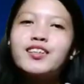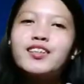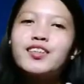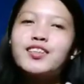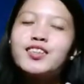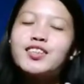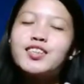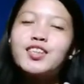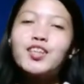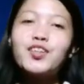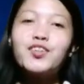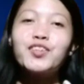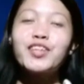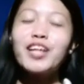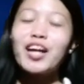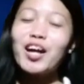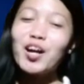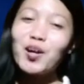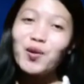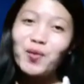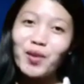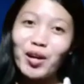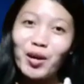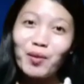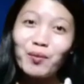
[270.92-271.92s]
So
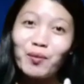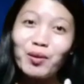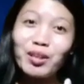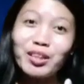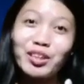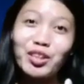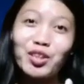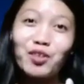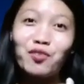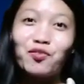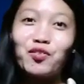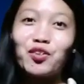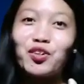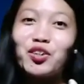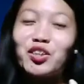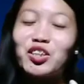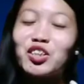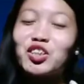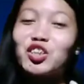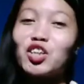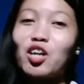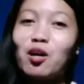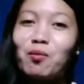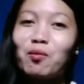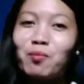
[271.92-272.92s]
now I will give you the
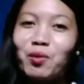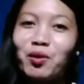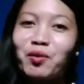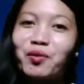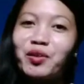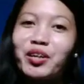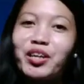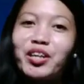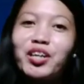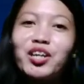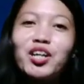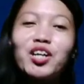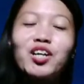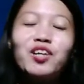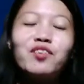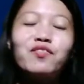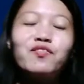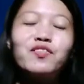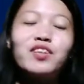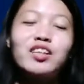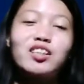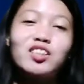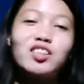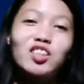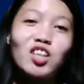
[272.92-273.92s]
summary of
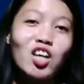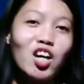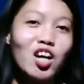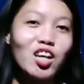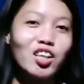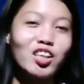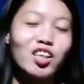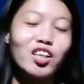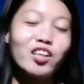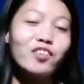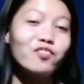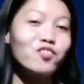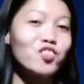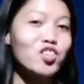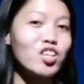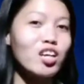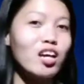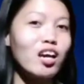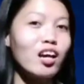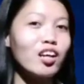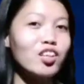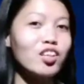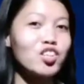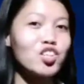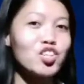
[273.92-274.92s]
the talk of
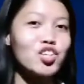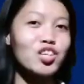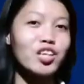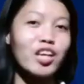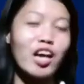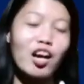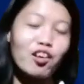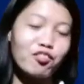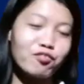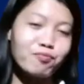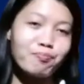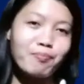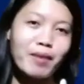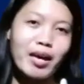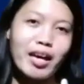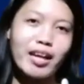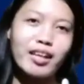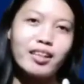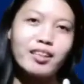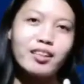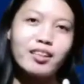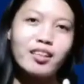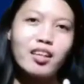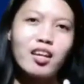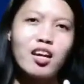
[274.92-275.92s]
Josh Kaufman.
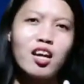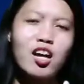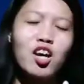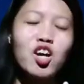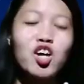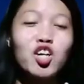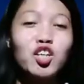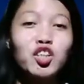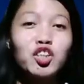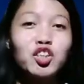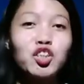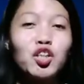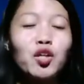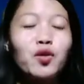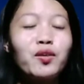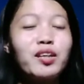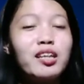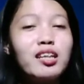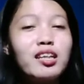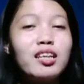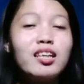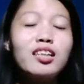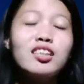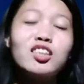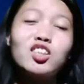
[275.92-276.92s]
So in
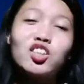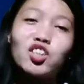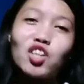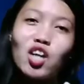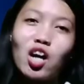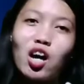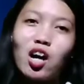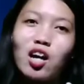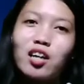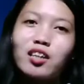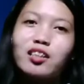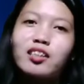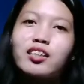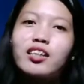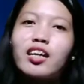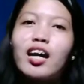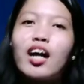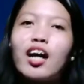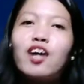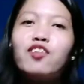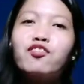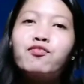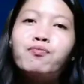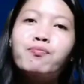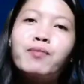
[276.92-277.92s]
his talk,
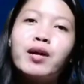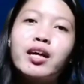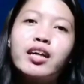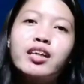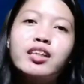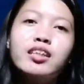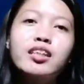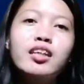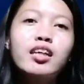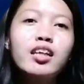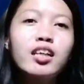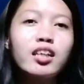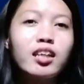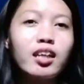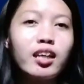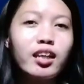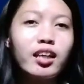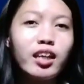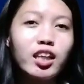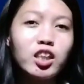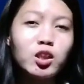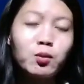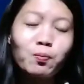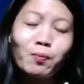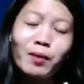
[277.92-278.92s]
Kaufman
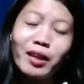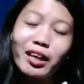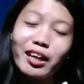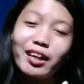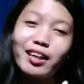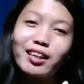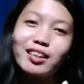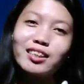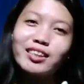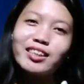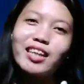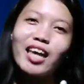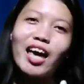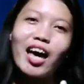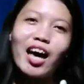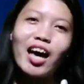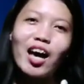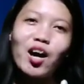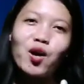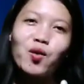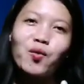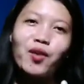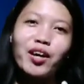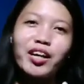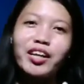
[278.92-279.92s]
explains
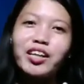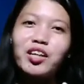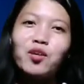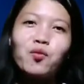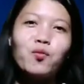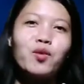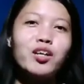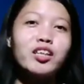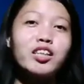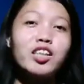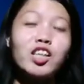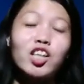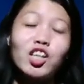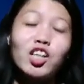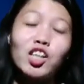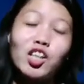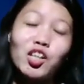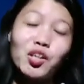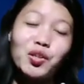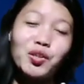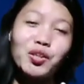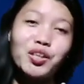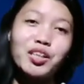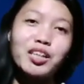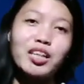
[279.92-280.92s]
how anyone can
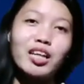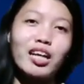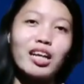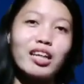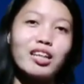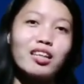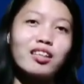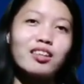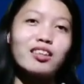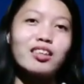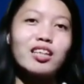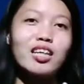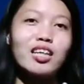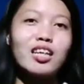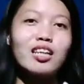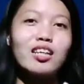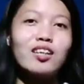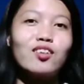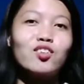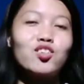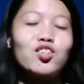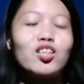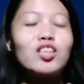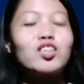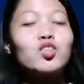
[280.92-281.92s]
learn anything
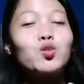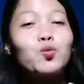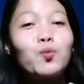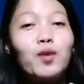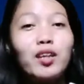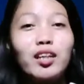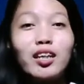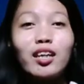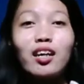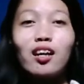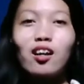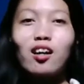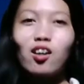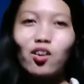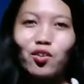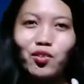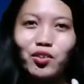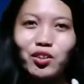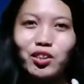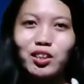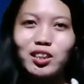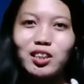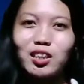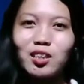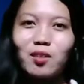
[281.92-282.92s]
in just 20
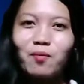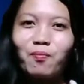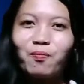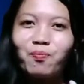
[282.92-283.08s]
hours.